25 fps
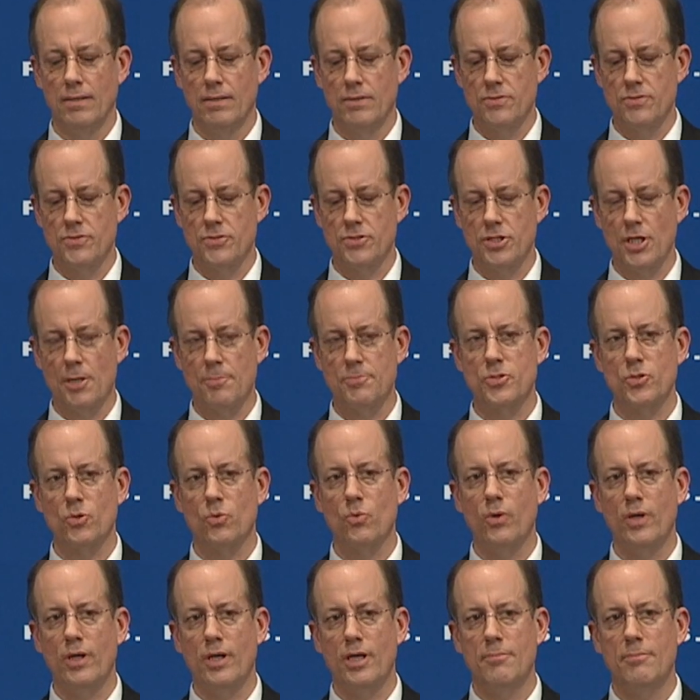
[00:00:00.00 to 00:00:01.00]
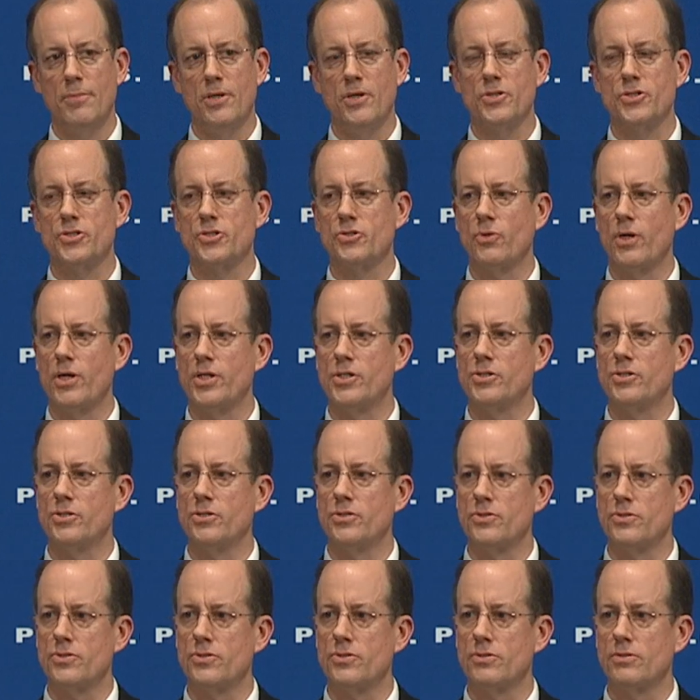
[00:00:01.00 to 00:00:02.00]
subsequent
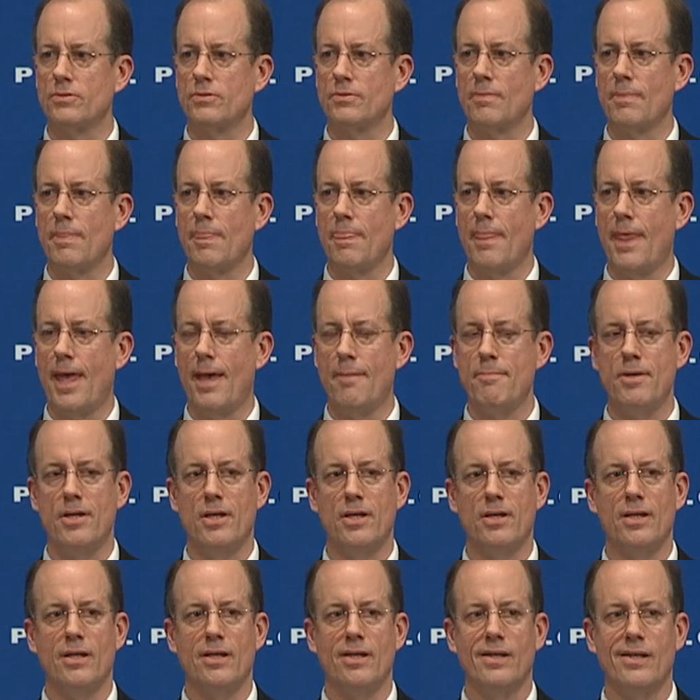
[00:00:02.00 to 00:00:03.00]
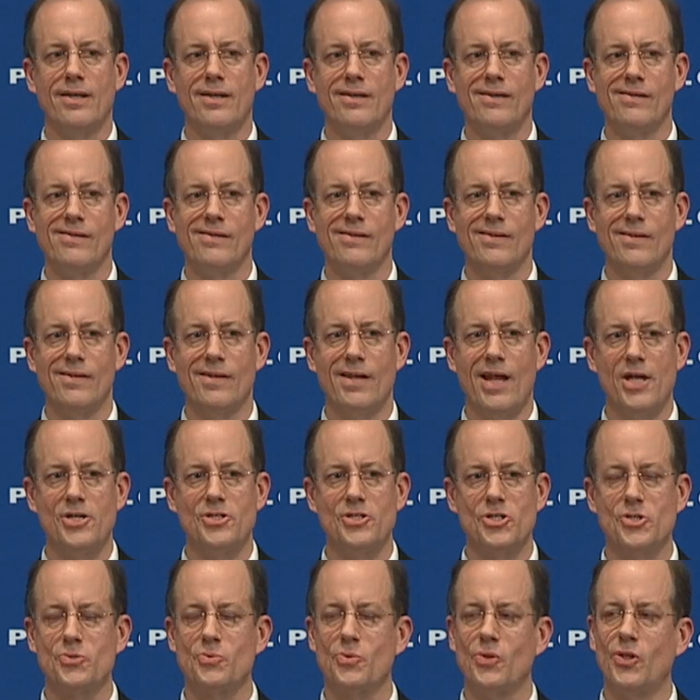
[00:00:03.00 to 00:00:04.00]
administrations have been not
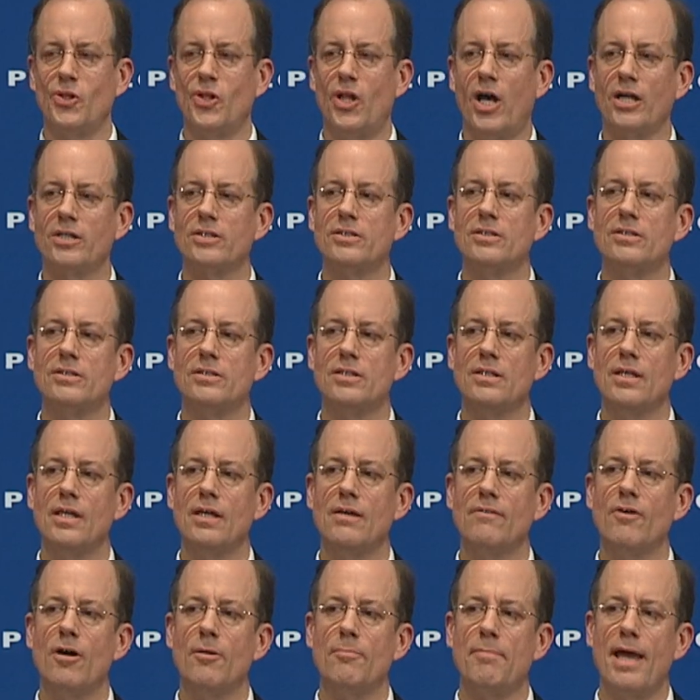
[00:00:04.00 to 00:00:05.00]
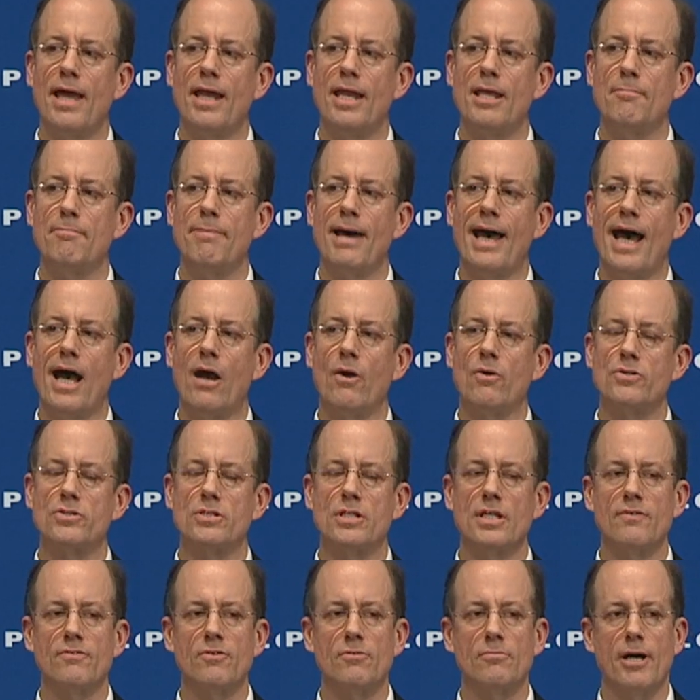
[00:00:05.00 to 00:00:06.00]
just reluctant to give up any powers
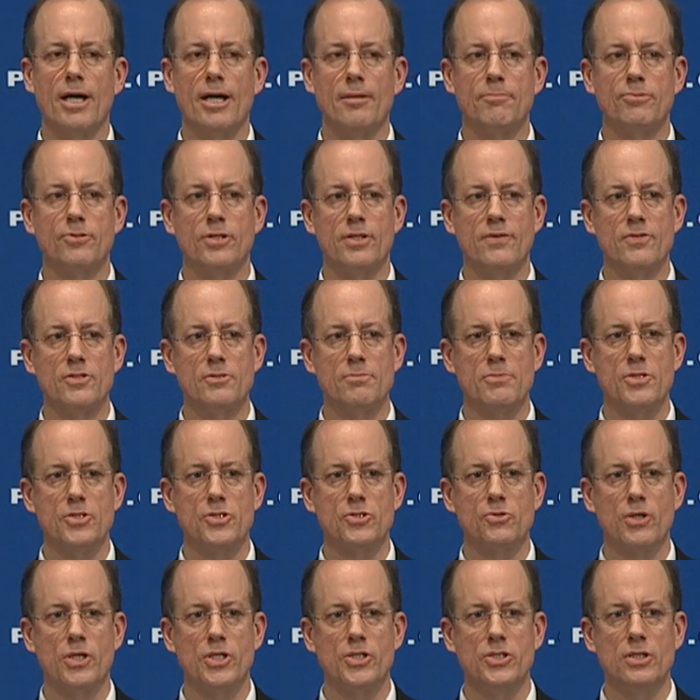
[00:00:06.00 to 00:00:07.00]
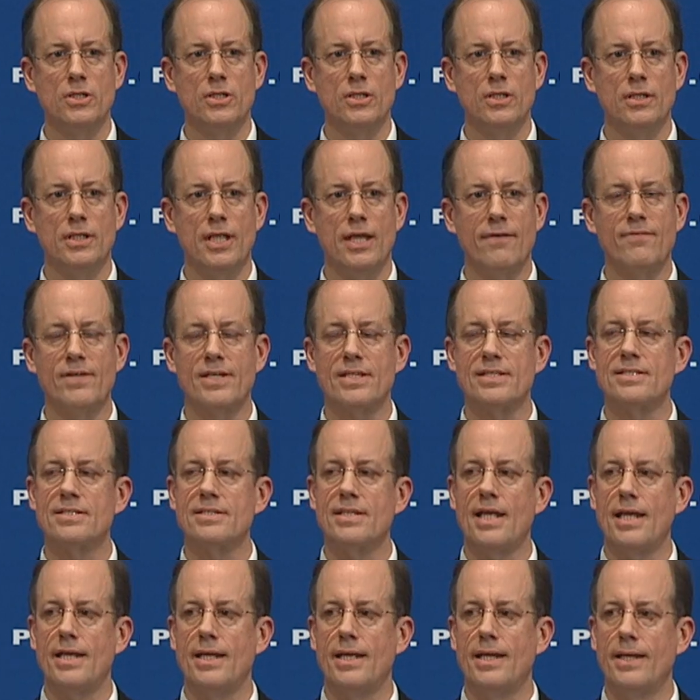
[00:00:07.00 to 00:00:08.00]
given by a previous administration, they've
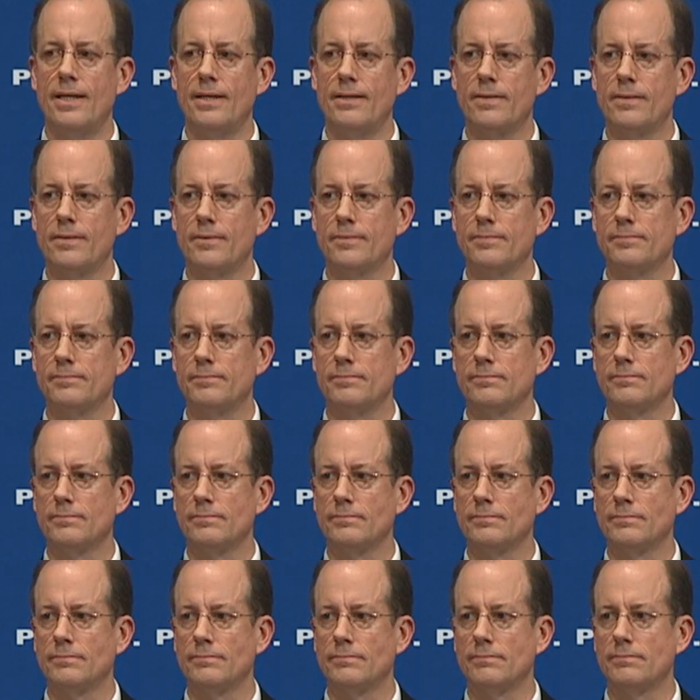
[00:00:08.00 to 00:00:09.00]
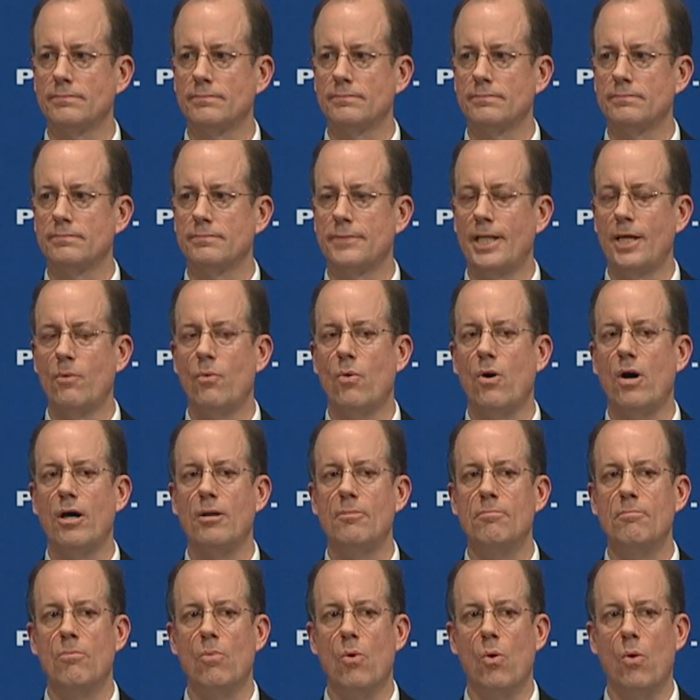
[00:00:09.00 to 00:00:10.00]
extended it. They
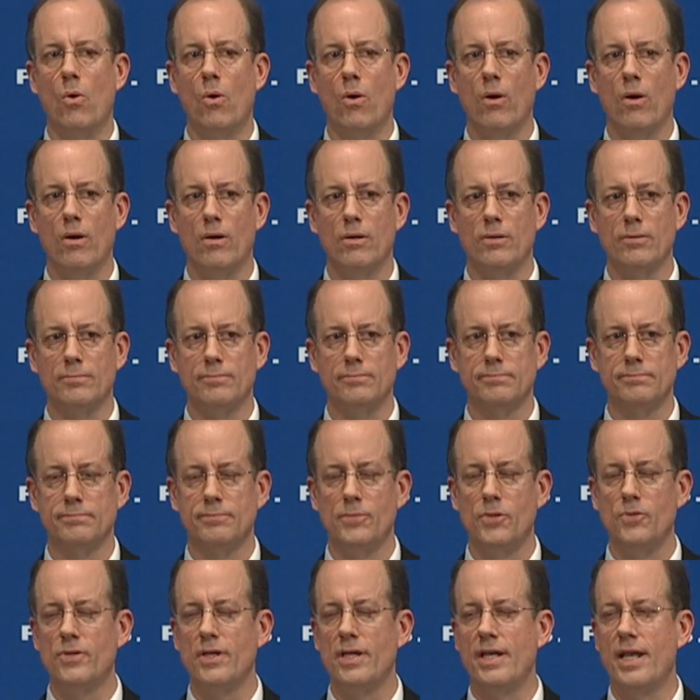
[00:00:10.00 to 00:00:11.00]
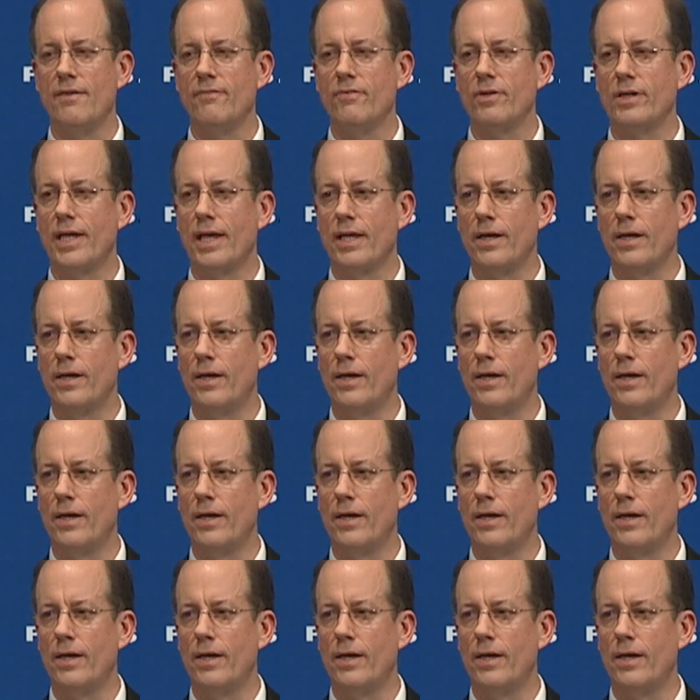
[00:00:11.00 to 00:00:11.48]
want more. You can never get